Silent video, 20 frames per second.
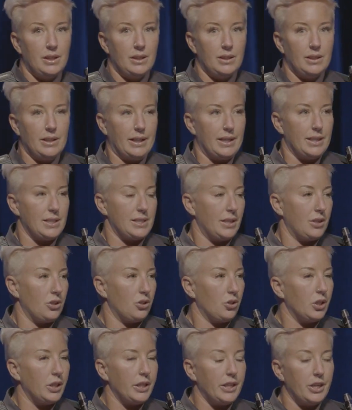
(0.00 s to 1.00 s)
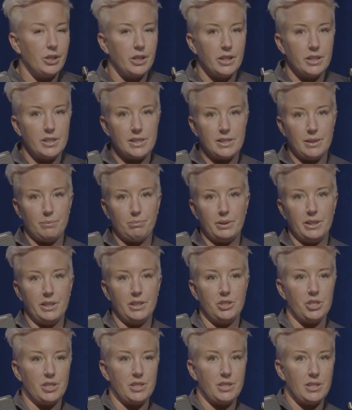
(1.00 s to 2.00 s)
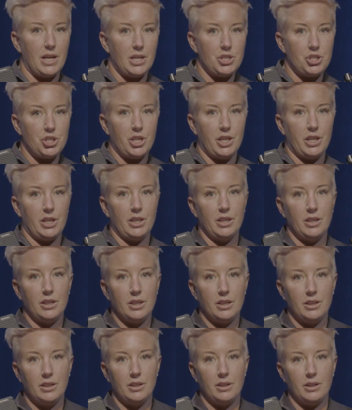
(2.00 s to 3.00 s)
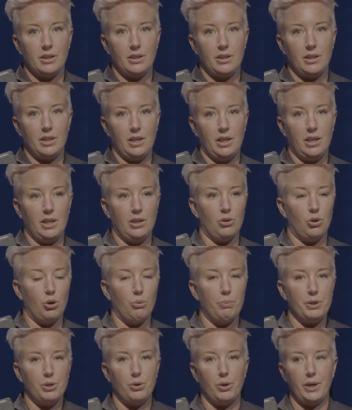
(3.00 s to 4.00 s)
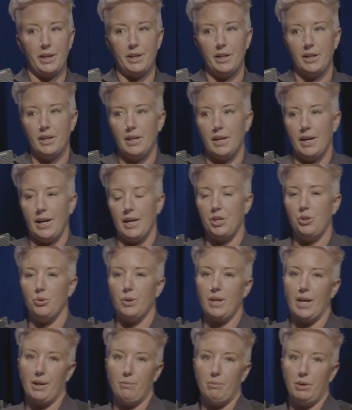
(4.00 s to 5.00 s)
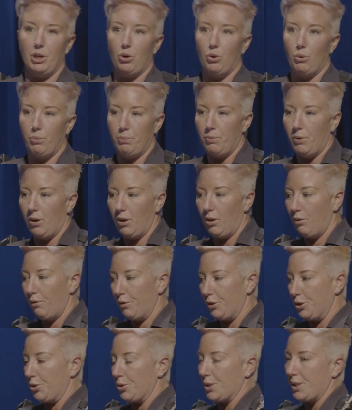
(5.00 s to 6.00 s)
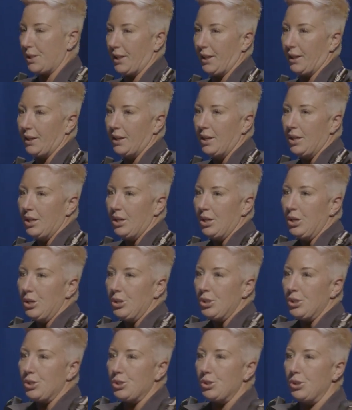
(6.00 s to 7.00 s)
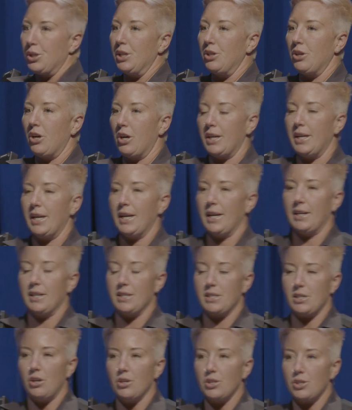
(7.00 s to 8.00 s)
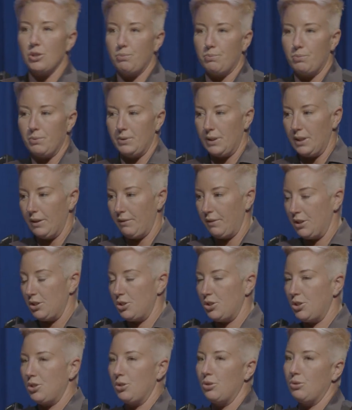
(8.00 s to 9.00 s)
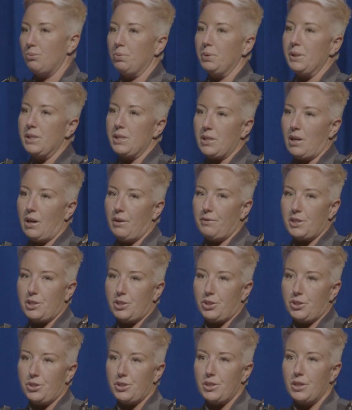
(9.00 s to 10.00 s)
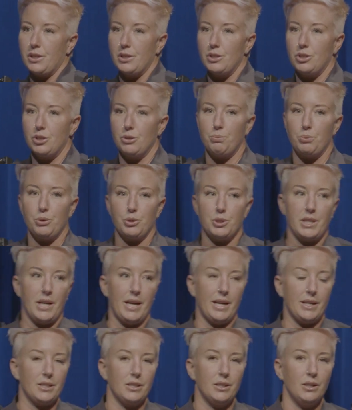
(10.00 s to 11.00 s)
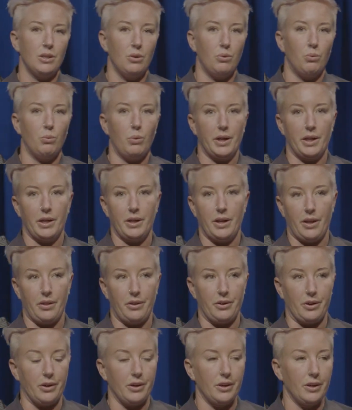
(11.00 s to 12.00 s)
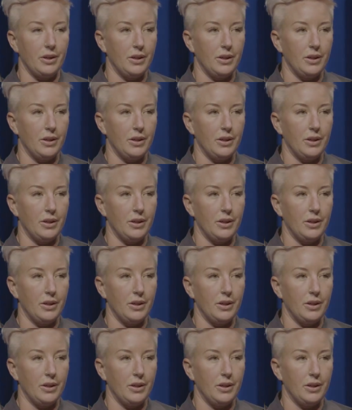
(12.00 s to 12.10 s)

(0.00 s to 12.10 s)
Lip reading: Like I said earlier, it's simply just touching the opioid and you can be overdosing. So the Narcan is also given to police officers to protect one another.